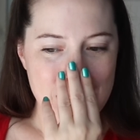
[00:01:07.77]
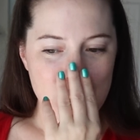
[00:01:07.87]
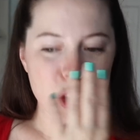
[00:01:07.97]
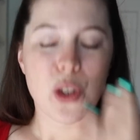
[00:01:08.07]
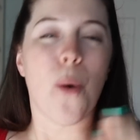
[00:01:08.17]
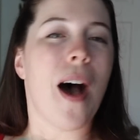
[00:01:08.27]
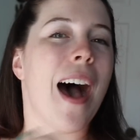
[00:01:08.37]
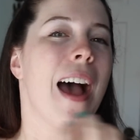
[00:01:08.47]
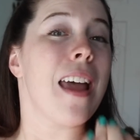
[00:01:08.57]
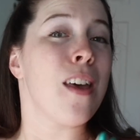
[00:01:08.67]
So
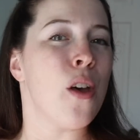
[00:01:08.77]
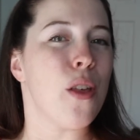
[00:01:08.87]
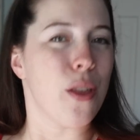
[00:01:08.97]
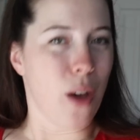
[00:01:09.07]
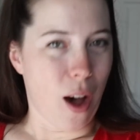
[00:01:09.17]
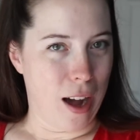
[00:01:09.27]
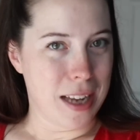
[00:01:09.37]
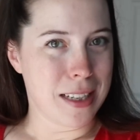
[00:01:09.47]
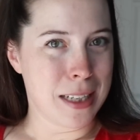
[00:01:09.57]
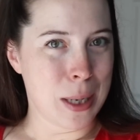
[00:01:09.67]
I
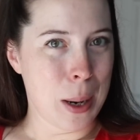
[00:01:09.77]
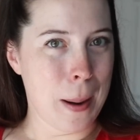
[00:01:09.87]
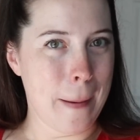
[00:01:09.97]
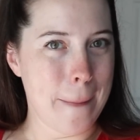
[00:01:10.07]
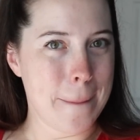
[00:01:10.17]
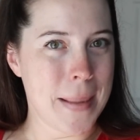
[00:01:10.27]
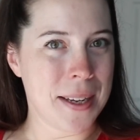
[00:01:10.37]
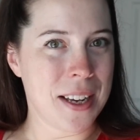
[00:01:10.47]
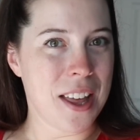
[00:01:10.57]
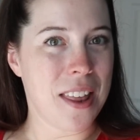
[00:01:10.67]
thought
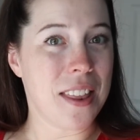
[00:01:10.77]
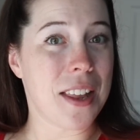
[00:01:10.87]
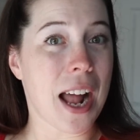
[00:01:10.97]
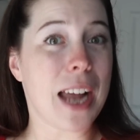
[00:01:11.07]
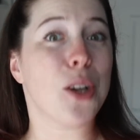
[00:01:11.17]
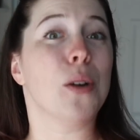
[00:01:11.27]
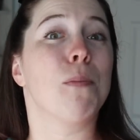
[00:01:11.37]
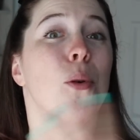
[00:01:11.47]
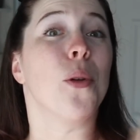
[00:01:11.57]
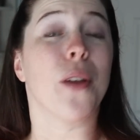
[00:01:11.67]
that I could
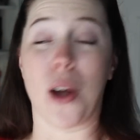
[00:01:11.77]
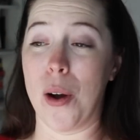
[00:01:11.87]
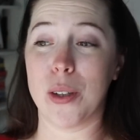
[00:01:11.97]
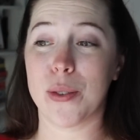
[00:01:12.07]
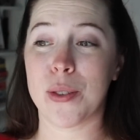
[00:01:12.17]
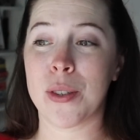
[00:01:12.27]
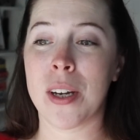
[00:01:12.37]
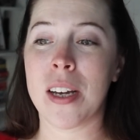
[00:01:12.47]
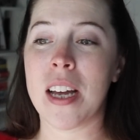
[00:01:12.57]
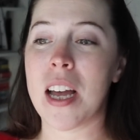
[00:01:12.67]
pull the cards,
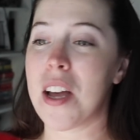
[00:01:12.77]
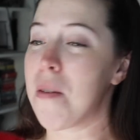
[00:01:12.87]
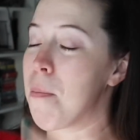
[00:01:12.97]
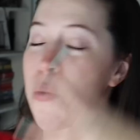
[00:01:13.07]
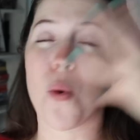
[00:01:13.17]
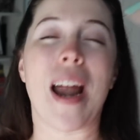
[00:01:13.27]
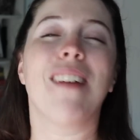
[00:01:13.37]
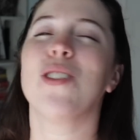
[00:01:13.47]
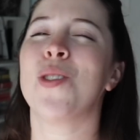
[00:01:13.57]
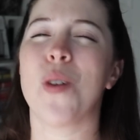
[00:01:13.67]

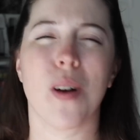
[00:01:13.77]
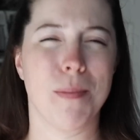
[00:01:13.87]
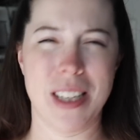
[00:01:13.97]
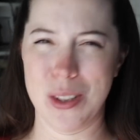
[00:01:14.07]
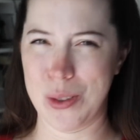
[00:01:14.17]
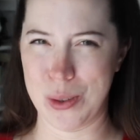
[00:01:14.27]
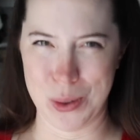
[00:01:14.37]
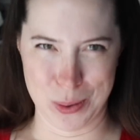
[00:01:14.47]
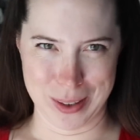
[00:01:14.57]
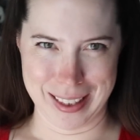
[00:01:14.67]
brainstorm this
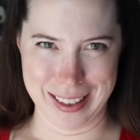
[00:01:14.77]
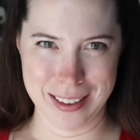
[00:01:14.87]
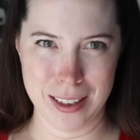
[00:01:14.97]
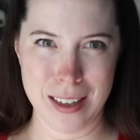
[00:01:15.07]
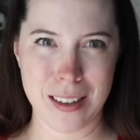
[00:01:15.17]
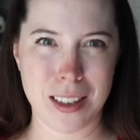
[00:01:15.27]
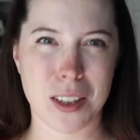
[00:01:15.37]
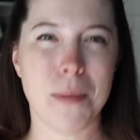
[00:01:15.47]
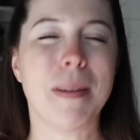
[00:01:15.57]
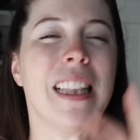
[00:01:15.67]
story,
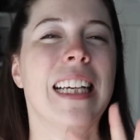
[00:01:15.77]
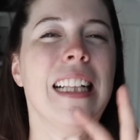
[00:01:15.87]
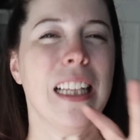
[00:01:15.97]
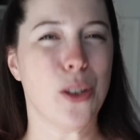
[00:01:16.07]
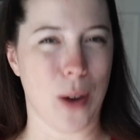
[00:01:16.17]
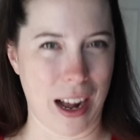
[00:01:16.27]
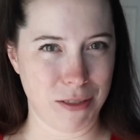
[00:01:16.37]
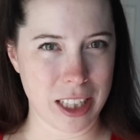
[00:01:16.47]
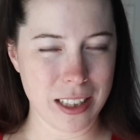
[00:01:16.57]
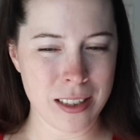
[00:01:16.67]
completely
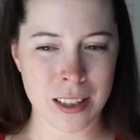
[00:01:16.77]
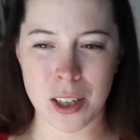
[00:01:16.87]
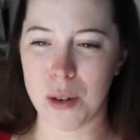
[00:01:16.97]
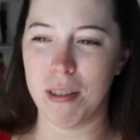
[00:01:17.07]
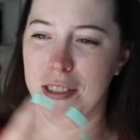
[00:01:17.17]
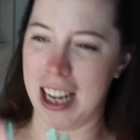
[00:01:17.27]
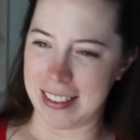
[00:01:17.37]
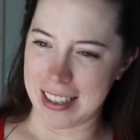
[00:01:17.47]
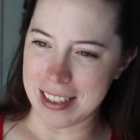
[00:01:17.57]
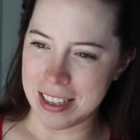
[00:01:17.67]
draft it,
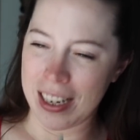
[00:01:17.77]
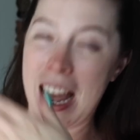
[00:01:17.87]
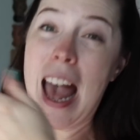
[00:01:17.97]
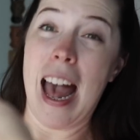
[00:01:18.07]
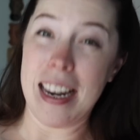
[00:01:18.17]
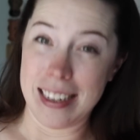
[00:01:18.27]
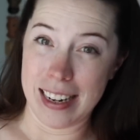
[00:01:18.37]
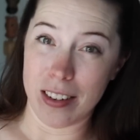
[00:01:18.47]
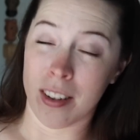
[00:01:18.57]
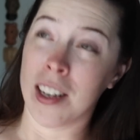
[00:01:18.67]
revise it, edit
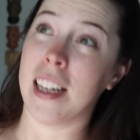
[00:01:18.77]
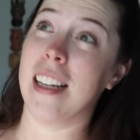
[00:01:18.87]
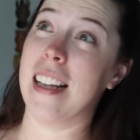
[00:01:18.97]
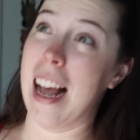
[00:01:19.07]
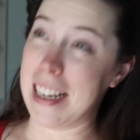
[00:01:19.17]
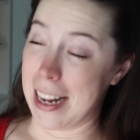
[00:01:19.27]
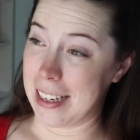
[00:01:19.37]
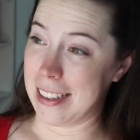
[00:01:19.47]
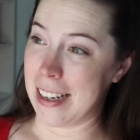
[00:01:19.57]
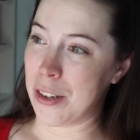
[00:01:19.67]
it, line
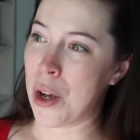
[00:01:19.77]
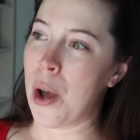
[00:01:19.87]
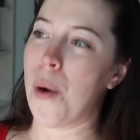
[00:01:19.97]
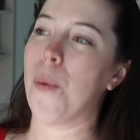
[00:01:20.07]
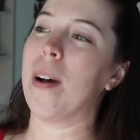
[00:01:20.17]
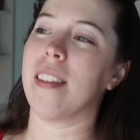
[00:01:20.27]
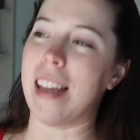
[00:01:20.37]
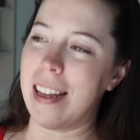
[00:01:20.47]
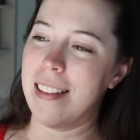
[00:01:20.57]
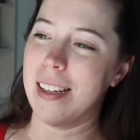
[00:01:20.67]
edit it,
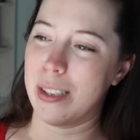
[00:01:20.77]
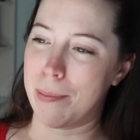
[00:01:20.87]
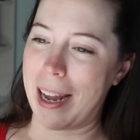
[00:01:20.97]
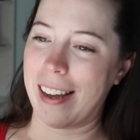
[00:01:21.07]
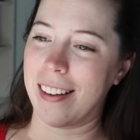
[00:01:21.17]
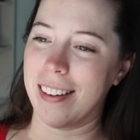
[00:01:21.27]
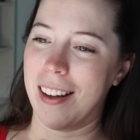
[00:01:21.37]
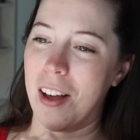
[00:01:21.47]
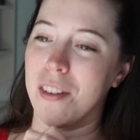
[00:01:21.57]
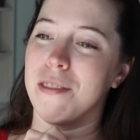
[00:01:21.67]
within the span
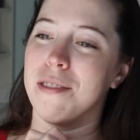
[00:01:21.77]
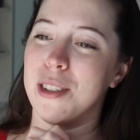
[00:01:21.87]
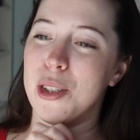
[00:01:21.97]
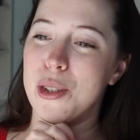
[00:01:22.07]
of